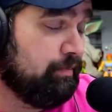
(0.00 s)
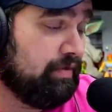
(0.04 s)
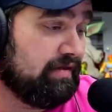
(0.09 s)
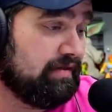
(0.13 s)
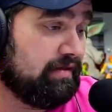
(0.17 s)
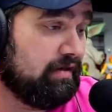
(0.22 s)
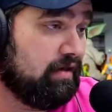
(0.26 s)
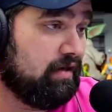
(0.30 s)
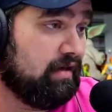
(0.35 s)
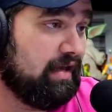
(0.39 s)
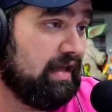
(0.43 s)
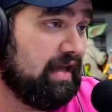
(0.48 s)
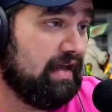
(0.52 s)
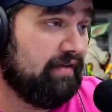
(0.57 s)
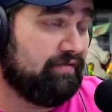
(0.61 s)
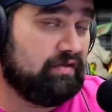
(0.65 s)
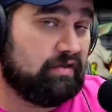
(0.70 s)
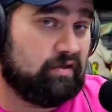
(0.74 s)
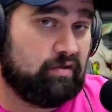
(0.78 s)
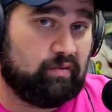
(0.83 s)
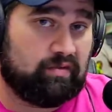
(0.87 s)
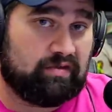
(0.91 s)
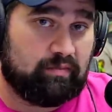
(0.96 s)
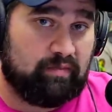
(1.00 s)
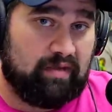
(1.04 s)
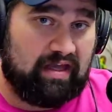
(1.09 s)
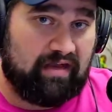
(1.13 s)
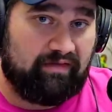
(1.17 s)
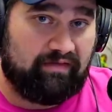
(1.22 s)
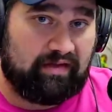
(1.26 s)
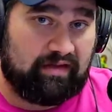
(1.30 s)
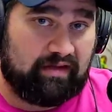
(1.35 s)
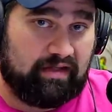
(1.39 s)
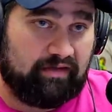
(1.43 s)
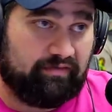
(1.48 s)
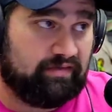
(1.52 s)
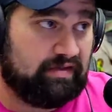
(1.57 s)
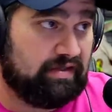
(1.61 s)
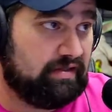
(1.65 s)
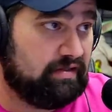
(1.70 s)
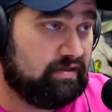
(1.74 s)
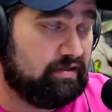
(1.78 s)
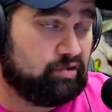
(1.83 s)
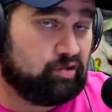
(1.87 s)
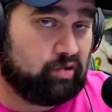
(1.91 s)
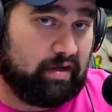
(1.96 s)
but they're going to have to do some heavy
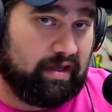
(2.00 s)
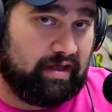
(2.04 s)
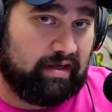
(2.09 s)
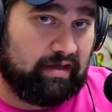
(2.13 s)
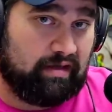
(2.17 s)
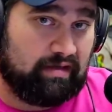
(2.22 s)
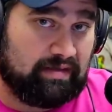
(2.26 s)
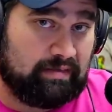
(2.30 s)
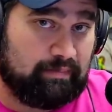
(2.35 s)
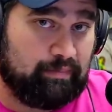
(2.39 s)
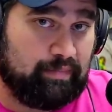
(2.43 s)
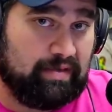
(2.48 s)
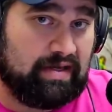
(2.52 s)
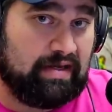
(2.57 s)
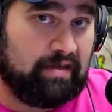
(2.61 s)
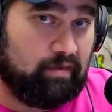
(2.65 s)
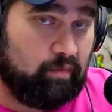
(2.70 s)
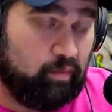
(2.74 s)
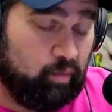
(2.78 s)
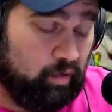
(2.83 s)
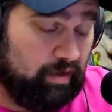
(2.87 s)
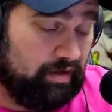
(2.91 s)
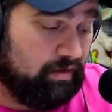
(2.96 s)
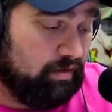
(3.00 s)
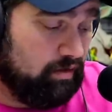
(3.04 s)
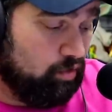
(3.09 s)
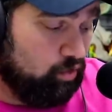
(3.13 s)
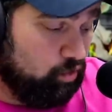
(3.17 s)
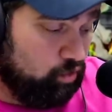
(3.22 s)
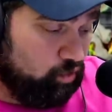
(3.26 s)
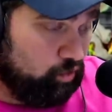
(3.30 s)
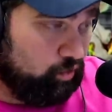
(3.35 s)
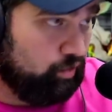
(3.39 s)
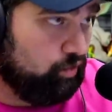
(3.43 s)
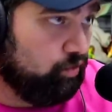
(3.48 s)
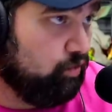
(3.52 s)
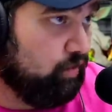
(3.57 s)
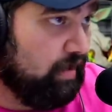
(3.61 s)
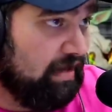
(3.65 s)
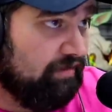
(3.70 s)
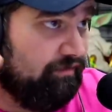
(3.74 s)
lifting to try to beat what Hulu,